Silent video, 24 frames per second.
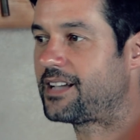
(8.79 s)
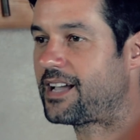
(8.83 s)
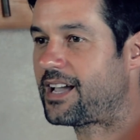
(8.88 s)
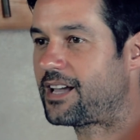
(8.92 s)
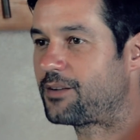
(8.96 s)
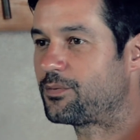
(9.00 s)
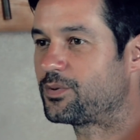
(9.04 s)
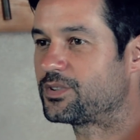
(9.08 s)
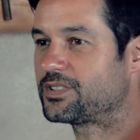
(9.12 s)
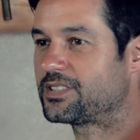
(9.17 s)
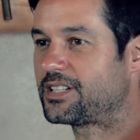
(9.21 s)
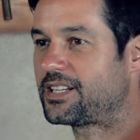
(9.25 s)

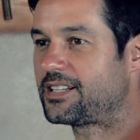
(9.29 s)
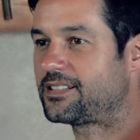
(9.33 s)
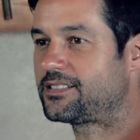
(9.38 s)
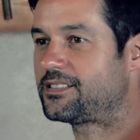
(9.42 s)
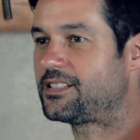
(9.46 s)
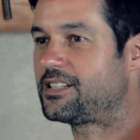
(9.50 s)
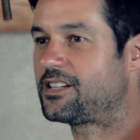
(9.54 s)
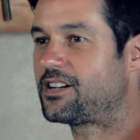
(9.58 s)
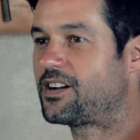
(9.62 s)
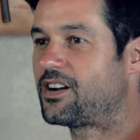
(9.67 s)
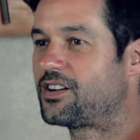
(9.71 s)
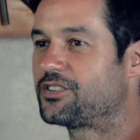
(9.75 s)
dad was an
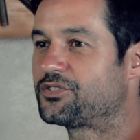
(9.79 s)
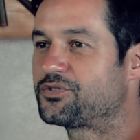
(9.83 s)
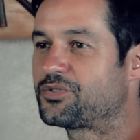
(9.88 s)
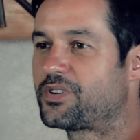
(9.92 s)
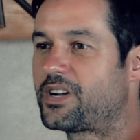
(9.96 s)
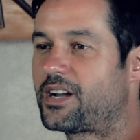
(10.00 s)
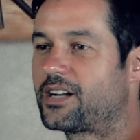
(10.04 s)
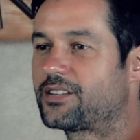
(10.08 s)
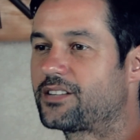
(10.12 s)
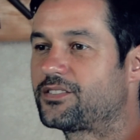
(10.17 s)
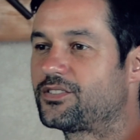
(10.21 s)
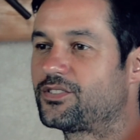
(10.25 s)
AC
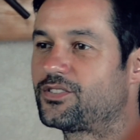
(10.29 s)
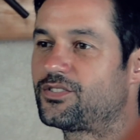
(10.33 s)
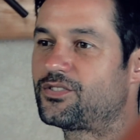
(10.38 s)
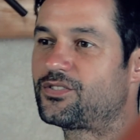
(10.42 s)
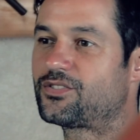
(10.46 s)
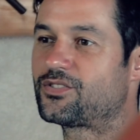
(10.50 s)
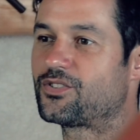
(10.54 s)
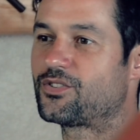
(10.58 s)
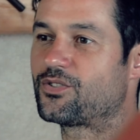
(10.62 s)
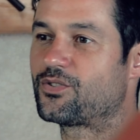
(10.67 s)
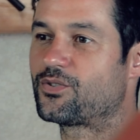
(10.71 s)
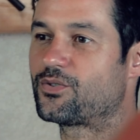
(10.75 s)
contractor,
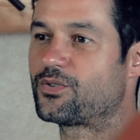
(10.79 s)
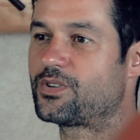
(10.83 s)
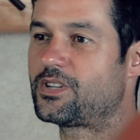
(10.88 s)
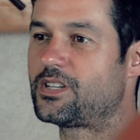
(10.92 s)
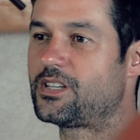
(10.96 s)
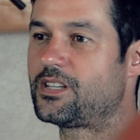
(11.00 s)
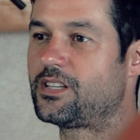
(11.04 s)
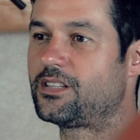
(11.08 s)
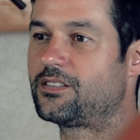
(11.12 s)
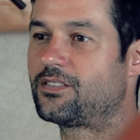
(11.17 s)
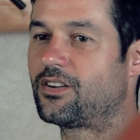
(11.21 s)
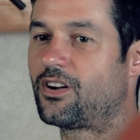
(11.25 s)
so
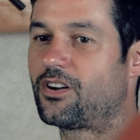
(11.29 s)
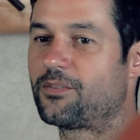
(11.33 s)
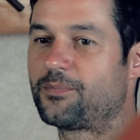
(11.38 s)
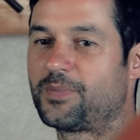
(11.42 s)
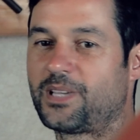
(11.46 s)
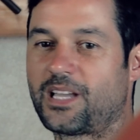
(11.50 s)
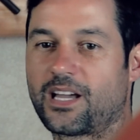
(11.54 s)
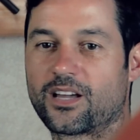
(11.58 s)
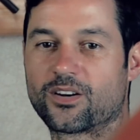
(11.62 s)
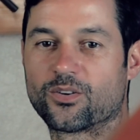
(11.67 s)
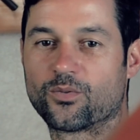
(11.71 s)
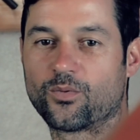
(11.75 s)
he taught
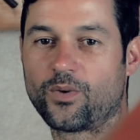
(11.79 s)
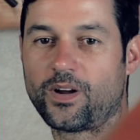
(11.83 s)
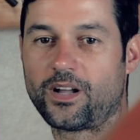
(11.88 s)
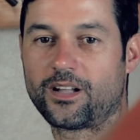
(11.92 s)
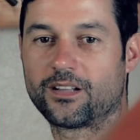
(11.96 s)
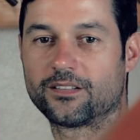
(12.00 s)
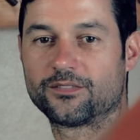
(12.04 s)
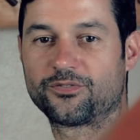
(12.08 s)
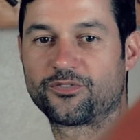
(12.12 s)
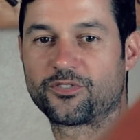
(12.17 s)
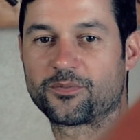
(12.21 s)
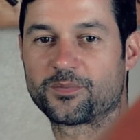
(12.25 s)
me how to
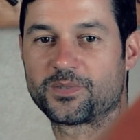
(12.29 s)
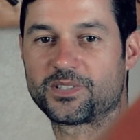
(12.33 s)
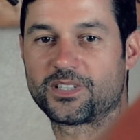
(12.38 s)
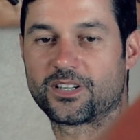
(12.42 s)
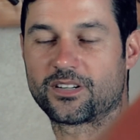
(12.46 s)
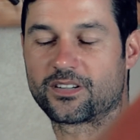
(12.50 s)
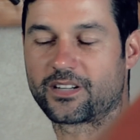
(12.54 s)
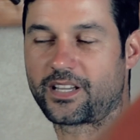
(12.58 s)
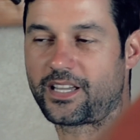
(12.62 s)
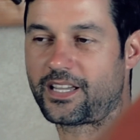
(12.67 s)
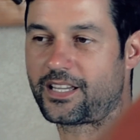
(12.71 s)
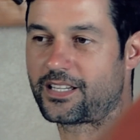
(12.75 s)
weld from a
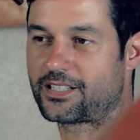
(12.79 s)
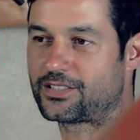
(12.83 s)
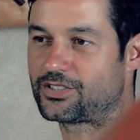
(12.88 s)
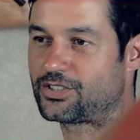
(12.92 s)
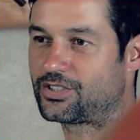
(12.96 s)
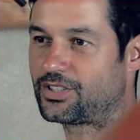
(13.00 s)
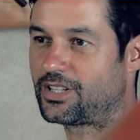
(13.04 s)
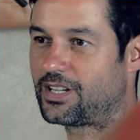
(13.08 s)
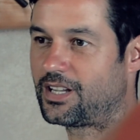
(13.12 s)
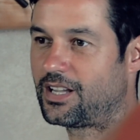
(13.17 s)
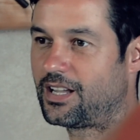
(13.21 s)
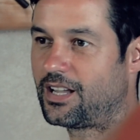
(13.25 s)
young
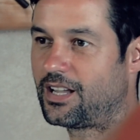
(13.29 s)
age.